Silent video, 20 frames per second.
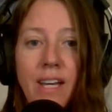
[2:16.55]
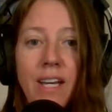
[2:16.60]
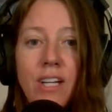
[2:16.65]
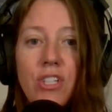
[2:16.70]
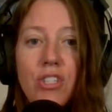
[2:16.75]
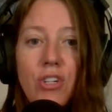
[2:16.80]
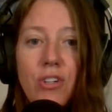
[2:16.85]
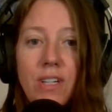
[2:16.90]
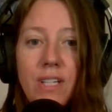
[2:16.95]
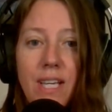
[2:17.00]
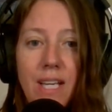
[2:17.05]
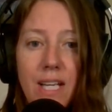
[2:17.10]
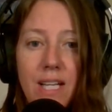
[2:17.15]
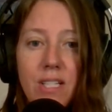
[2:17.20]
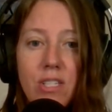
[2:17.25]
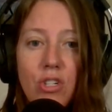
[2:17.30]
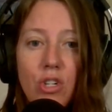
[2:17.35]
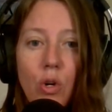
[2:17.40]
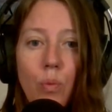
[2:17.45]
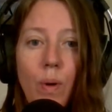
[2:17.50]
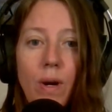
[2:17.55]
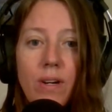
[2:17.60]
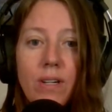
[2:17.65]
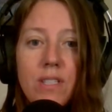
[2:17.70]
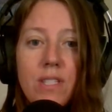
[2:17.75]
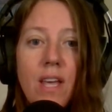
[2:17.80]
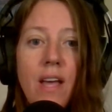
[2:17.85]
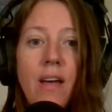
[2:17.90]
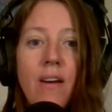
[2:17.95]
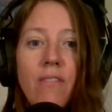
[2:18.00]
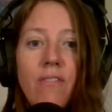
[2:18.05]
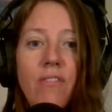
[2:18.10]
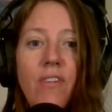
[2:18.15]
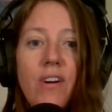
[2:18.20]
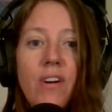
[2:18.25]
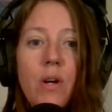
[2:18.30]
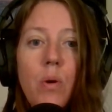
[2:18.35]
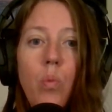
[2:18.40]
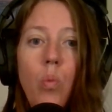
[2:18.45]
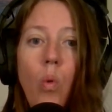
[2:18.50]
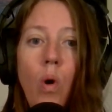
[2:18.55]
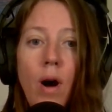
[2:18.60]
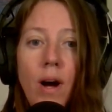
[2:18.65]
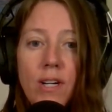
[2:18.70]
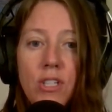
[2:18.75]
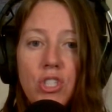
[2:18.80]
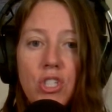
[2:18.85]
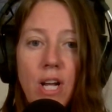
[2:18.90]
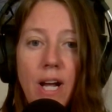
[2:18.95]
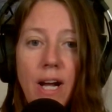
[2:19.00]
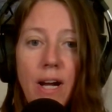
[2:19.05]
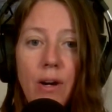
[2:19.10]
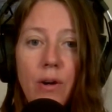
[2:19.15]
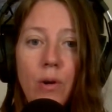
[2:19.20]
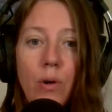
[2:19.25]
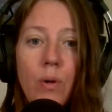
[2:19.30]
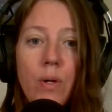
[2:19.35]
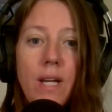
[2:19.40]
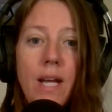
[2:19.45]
during Easter, where it's very washed out.